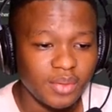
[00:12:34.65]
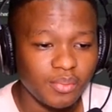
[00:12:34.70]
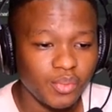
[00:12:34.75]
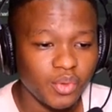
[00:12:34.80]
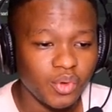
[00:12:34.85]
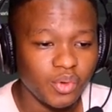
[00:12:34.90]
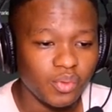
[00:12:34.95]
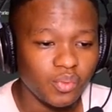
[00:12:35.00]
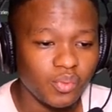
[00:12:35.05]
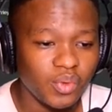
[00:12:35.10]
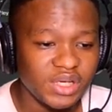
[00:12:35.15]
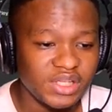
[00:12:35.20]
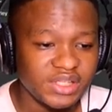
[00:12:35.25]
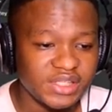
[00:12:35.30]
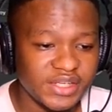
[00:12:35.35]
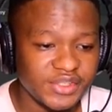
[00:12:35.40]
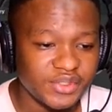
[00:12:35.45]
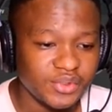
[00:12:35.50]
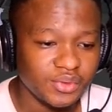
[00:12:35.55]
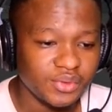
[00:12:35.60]
But when it
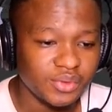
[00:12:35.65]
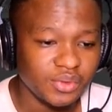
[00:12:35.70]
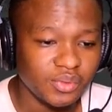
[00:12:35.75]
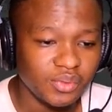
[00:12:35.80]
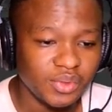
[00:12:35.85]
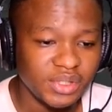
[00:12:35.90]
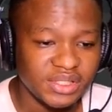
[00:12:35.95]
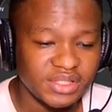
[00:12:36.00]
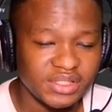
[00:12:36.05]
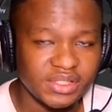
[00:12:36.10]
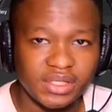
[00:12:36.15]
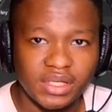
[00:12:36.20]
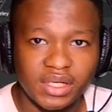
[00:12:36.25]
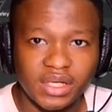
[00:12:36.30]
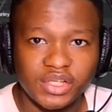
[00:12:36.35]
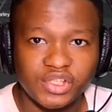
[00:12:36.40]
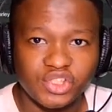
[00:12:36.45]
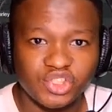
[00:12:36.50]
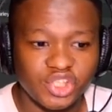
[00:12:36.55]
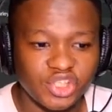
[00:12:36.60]
has to do with
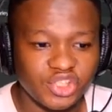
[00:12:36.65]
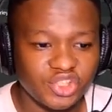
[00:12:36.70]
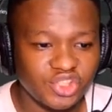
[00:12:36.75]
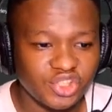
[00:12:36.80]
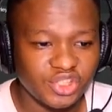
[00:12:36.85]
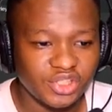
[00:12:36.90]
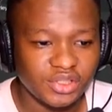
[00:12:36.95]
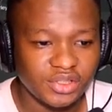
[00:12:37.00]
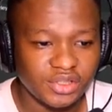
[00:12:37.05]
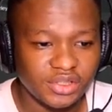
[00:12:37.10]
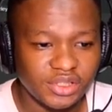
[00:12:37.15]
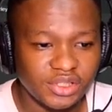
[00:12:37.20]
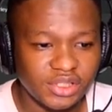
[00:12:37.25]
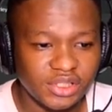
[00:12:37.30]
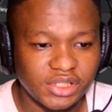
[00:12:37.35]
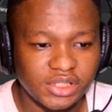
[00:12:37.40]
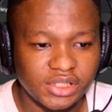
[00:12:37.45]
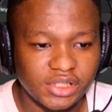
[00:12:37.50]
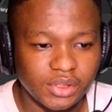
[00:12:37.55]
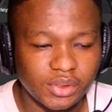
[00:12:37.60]
changing
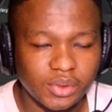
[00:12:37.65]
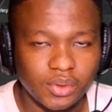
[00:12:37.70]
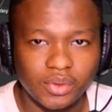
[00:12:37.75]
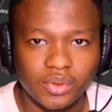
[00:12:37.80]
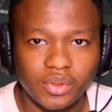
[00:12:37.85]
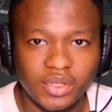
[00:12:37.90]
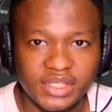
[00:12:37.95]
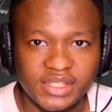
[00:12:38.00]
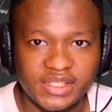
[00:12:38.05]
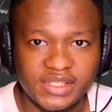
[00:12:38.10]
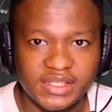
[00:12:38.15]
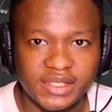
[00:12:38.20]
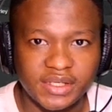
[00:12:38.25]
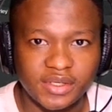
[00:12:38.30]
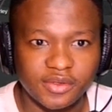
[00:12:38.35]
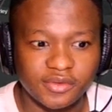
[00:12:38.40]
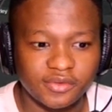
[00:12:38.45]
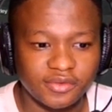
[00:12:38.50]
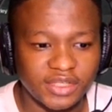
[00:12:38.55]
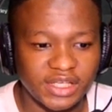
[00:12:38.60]
the logo
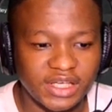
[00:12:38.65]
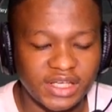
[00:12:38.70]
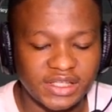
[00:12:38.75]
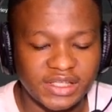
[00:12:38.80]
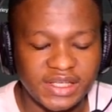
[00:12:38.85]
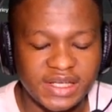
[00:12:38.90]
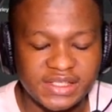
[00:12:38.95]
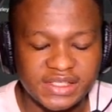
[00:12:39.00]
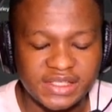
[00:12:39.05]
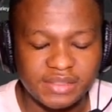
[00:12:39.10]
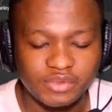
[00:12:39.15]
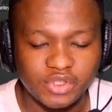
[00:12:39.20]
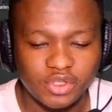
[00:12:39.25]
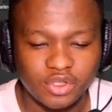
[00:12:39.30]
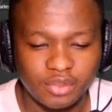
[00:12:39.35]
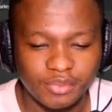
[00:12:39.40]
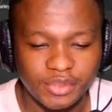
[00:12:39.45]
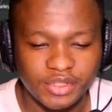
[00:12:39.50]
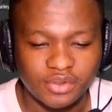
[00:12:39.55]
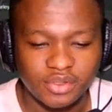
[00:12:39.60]
itself in that same
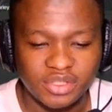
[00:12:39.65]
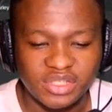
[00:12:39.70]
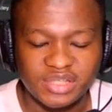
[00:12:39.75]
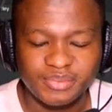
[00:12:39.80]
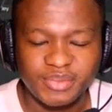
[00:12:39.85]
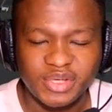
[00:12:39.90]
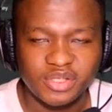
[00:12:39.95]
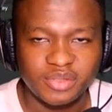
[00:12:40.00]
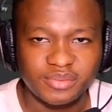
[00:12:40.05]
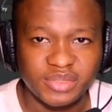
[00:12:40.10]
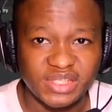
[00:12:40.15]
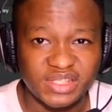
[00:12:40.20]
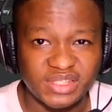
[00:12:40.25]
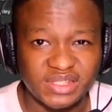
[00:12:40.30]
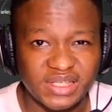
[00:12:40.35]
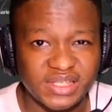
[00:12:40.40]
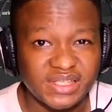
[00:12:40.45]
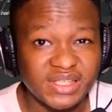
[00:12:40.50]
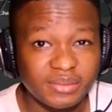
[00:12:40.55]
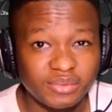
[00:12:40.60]
document, or the smart object in
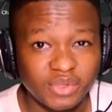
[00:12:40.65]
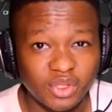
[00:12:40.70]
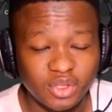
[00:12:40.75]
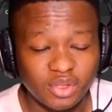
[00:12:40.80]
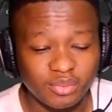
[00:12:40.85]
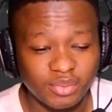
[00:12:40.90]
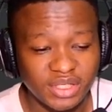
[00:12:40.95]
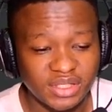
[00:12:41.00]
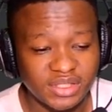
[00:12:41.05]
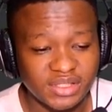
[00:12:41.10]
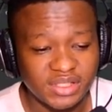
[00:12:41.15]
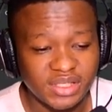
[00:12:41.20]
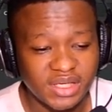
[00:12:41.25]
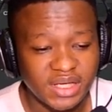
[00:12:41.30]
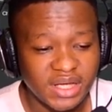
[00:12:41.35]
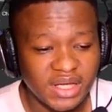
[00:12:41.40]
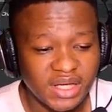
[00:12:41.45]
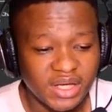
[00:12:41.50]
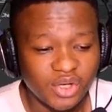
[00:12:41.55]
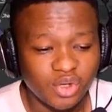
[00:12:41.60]
that same document,
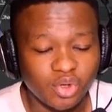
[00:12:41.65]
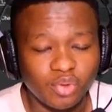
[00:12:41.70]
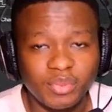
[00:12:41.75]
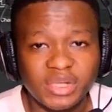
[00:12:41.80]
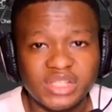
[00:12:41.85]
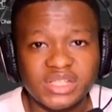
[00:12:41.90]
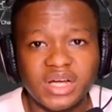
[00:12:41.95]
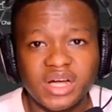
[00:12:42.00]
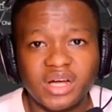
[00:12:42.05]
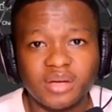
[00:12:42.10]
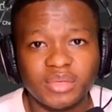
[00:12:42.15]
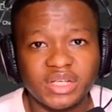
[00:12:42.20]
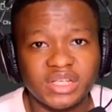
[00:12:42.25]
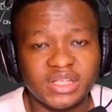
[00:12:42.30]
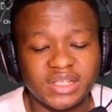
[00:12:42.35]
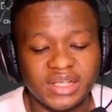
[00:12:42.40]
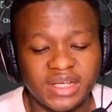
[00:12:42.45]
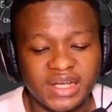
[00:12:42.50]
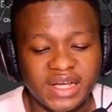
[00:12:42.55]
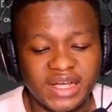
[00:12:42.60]
no matter how many
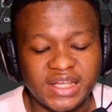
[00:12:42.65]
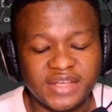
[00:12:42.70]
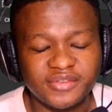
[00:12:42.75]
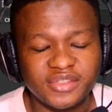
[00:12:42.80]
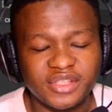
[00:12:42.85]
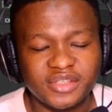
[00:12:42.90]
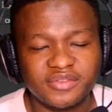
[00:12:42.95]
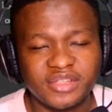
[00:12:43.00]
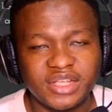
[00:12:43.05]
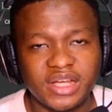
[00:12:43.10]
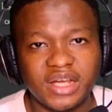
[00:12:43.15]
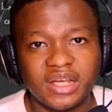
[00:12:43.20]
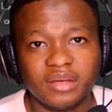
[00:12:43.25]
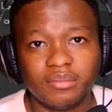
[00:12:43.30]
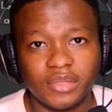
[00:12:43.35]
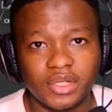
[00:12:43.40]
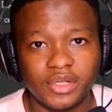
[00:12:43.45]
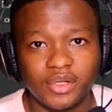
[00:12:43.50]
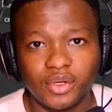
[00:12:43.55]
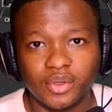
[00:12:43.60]
they are, even if there are 1
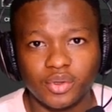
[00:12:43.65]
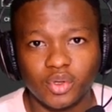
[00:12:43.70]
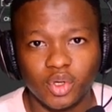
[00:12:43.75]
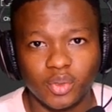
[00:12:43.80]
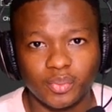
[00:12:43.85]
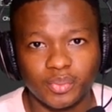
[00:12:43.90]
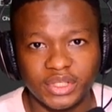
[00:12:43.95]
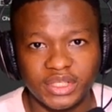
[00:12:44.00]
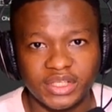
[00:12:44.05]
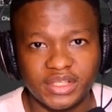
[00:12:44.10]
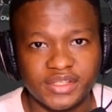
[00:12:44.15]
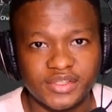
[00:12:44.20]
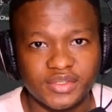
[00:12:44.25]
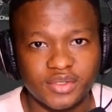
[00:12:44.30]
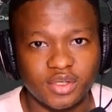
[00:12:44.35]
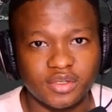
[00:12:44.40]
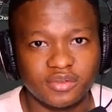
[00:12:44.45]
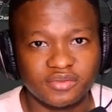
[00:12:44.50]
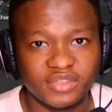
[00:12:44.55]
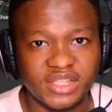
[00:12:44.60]
million copies
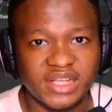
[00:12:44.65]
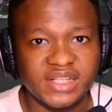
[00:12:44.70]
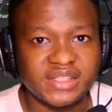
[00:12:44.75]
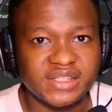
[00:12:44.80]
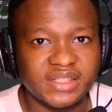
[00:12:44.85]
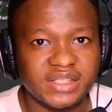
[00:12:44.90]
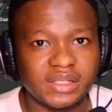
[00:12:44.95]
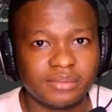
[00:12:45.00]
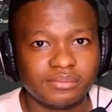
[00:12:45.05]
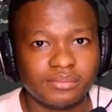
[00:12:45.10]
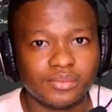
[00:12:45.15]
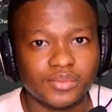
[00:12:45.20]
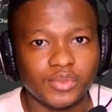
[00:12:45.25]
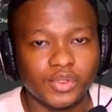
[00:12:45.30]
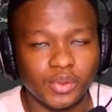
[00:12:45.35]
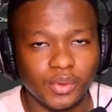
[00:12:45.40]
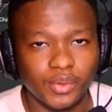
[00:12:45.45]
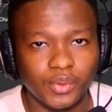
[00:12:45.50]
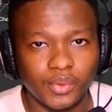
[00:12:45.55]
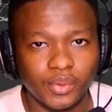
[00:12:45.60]
of that same
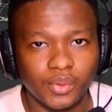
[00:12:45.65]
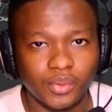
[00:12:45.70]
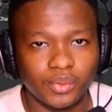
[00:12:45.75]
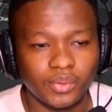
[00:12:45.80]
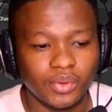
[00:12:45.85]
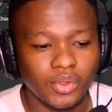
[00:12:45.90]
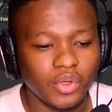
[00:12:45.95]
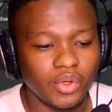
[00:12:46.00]
logo